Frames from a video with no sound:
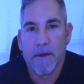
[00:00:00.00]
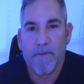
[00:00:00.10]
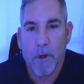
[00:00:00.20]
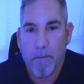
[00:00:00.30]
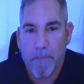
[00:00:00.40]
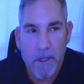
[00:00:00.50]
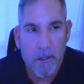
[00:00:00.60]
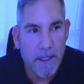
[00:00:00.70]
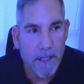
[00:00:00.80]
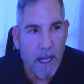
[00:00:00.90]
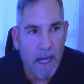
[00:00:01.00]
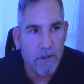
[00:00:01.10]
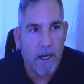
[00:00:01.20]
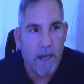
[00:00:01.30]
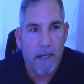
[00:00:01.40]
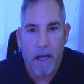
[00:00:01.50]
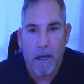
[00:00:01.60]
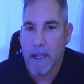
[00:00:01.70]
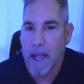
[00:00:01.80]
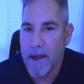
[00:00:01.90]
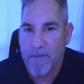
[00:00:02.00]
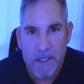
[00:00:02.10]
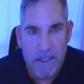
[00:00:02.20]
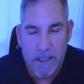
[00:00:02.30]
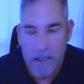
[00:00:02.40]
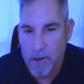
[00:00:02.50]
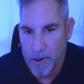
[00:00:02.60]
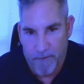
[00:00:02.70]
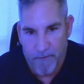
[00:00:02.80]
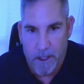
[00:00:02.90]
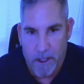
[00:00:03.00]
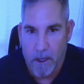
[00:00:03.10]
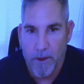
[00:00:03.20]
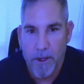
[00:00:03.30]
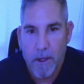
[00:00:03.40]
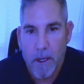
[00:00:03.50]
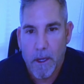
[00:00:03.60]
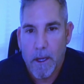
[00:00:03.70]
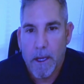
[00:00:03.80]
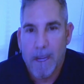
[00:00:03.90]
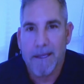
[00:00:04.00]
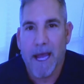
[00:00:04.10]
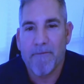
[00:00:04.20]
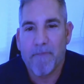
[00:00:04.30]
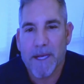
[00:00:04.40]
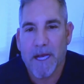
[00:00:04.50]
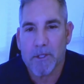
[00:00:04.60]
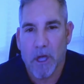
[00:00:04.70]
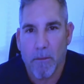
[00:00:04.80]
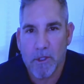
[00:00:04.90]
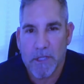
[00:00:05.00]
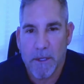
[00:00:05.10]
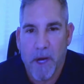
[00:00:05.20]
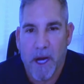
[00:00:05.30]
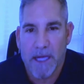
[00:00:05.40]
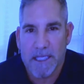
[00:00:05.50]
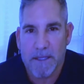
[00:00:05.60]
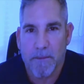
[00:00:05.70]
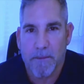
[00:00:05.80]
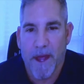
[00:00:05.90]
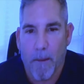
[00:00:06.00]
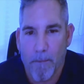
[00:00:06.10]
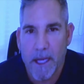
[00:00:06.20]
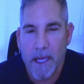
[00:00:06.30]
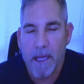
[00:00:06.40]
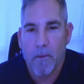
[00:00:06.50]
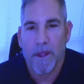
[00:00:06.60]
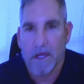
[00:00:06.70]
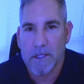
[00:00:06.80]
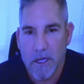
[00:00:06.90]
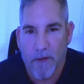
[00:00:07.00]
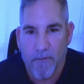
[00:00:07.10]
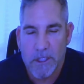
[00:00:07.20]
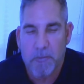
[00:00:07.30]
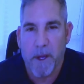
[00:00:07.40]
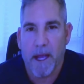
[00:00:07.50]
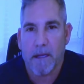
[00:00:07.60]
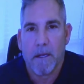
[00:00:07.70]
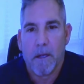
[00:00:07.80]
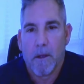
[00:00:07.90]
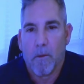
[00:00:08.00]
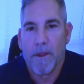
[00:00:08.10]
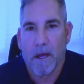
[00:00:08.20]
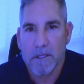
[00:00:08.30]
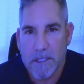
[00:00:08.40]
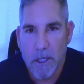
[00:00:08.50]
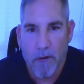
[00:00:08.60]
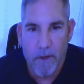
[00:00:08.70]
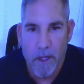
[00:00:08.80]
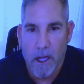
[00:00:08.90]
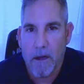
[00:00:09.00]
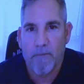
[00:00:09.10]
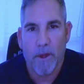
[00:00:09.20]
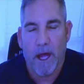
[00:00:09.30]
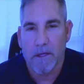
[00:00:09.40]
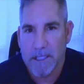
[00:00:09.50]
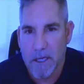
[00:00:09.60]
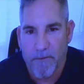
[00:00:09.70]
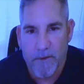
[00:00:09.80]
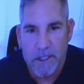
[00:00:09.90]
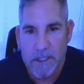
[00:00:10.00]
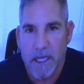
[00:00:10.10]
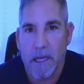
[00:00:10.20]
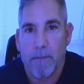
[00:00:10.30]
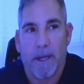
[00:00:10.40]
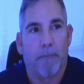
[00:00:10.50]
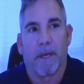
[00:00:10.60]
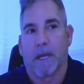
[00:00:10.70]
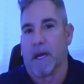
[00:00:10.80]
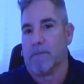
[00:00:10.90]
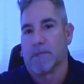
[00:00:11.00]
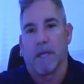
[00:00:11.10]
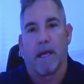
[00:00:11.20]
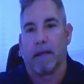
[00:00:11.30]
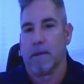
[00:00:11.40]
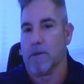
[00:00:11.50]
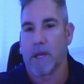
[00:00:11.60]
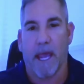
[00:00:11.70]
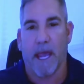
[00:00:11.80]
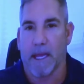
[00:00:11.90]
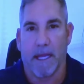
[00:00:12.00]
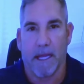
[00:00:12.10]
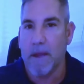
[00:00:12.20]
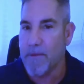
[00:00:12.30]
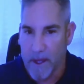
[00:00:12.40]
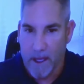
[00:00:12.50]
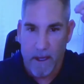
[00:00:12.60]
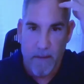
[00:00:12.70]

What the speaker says: I could give you $1 billion right now, and life is still difficult. Life becomes almost impossible without self-respect, without self-love, without self-esteem. It becomes like you can't get anything.